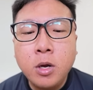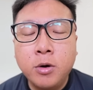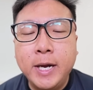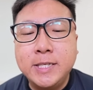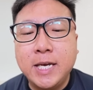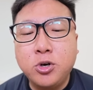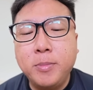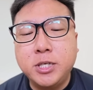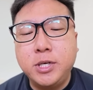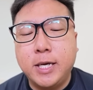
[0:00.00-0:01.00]
Right,
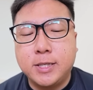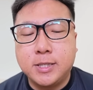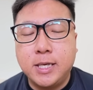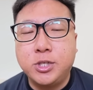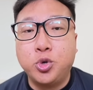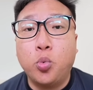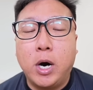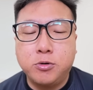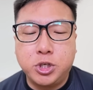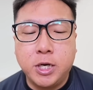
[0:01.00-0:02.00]
Zekrom actually has access to
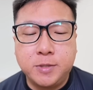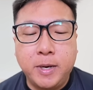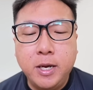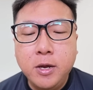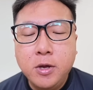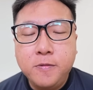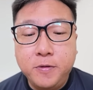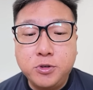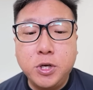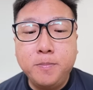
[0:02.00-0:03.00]
Wild Charge, but
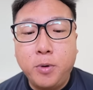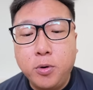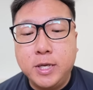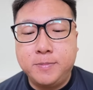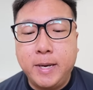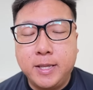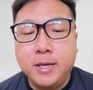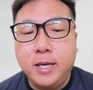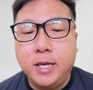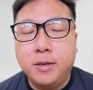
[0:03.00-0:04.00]
Fusion Bolt is better
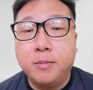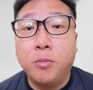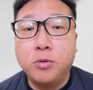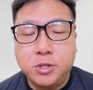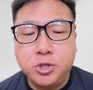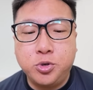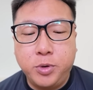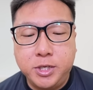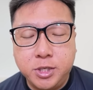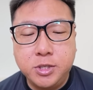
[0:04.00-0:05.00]
in most
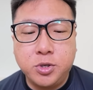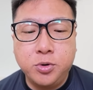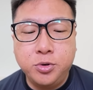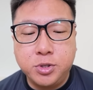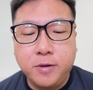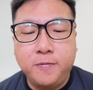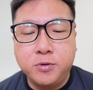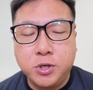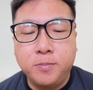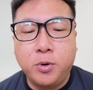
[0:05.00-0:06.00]
situations, so using
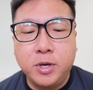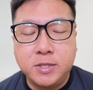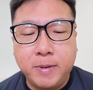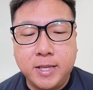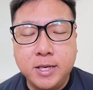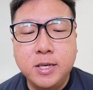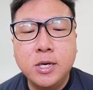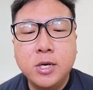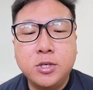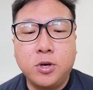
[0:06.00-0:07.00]
Fusion Bolt is better.
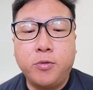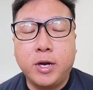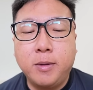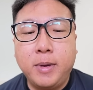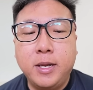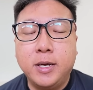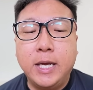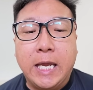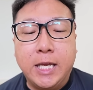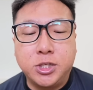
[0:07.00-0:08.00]
So I recommend
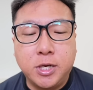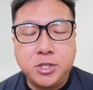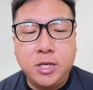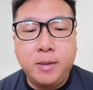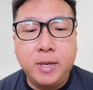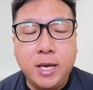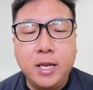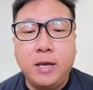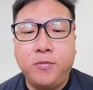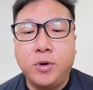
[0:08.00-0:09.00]
Elite Charge TMing
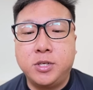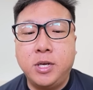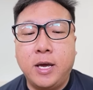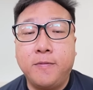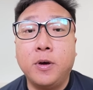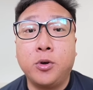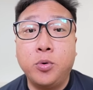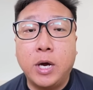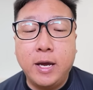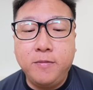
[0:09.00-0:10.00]
it if you actually have a
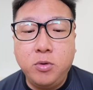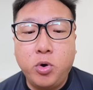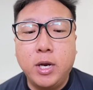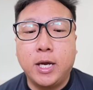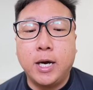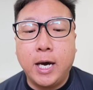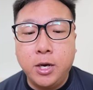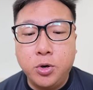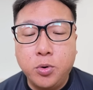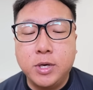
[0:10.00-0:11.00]
good IV one, like a
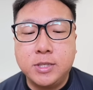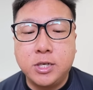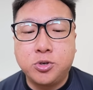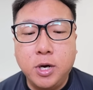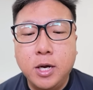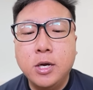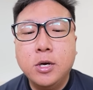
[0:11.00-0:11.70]
Hundo, etc.